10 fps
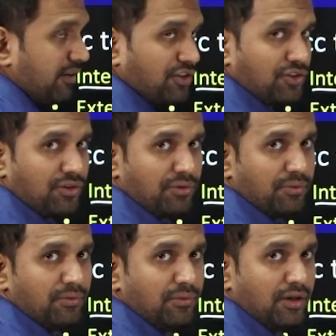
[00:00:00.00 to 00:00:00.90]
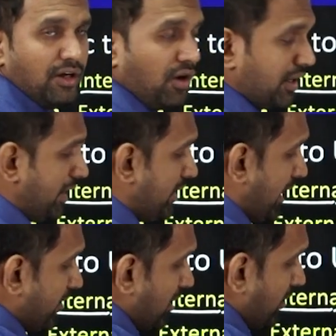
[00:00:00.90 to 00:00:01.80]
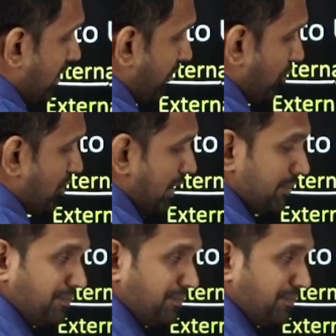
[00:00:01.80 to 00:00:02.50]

vachesaru. Okay, India has given refugee.